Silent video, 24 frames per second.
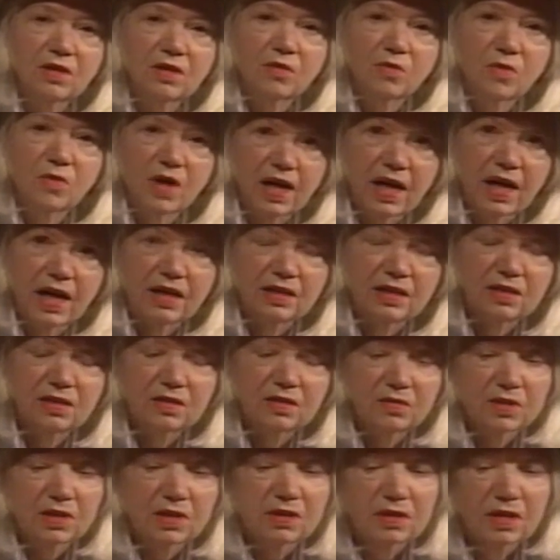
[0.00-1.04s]
West,
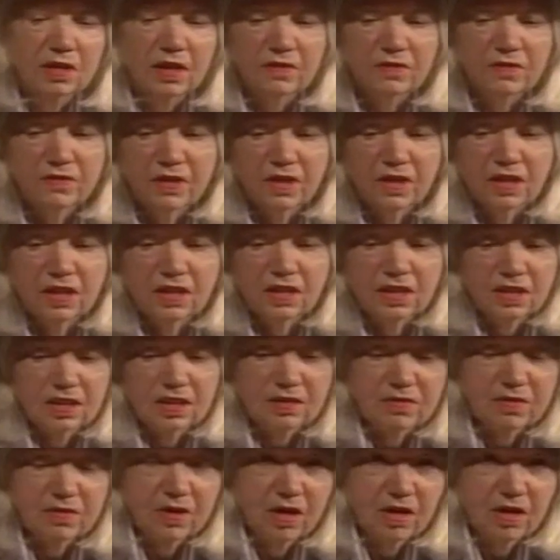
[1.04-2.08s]
where I find it
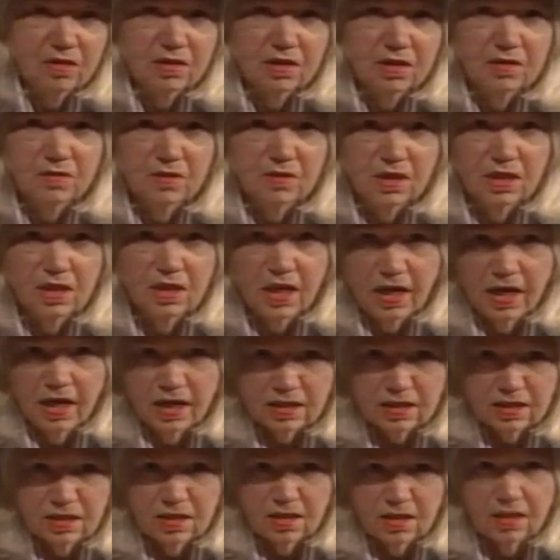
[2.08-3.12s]
very
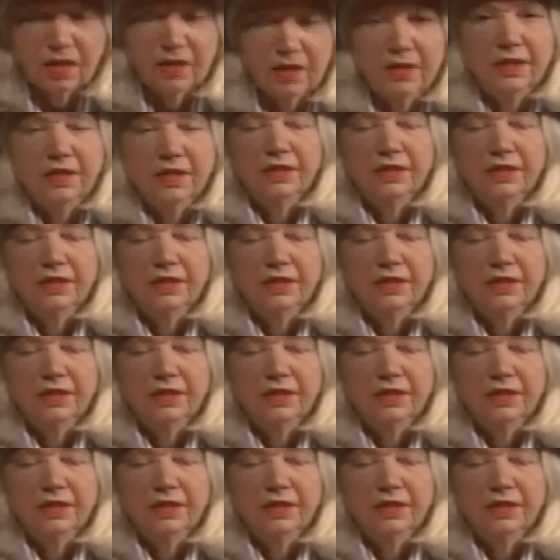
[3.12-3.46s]
relaxing.